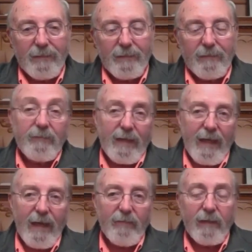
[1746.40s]
that they
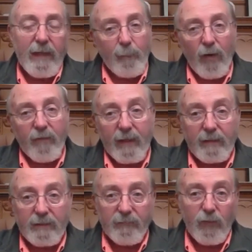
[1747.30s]
have. Now, part of that
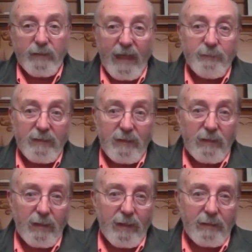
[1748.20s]
collection, of course, has been
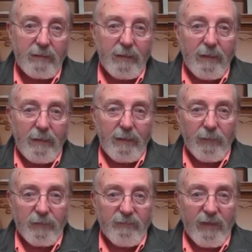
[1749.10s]
digitized, you
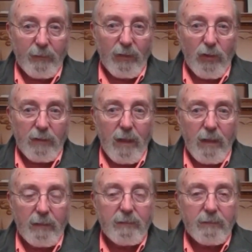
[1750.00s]
know, and is available
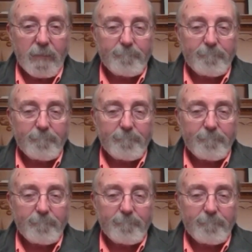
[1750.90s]
online. So.